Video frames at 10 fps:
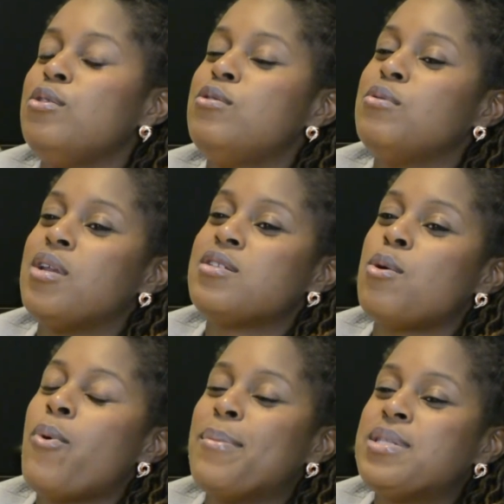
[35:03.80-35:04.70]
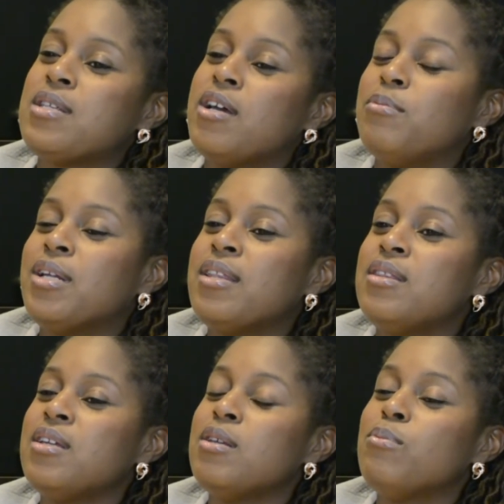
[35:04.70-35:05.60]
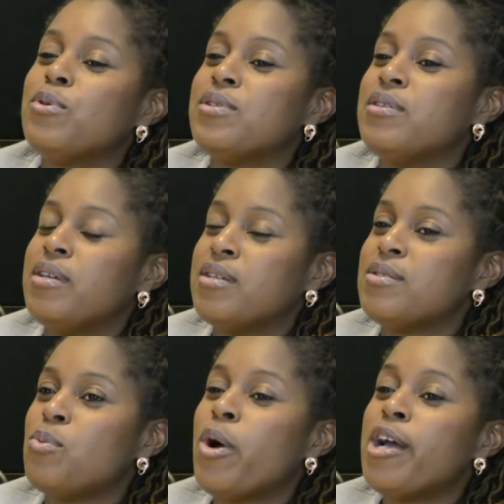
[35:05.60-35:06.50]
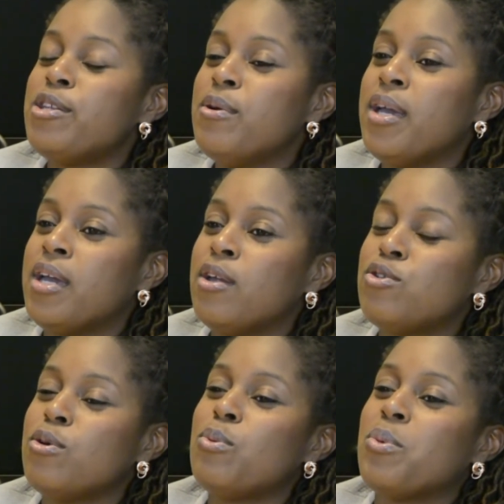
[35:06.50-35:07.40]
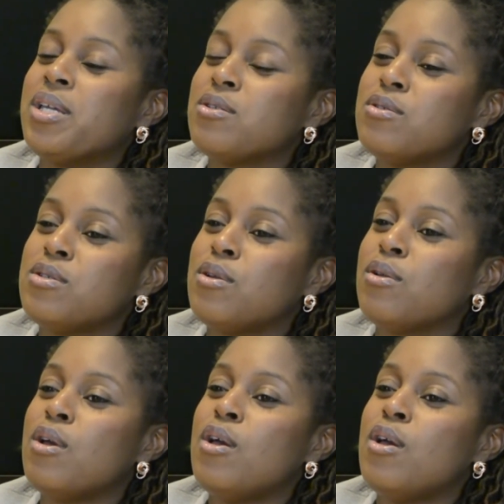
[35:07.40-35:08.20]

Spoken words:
to do it as a website. But I think the important thing is while you're here, don't wait until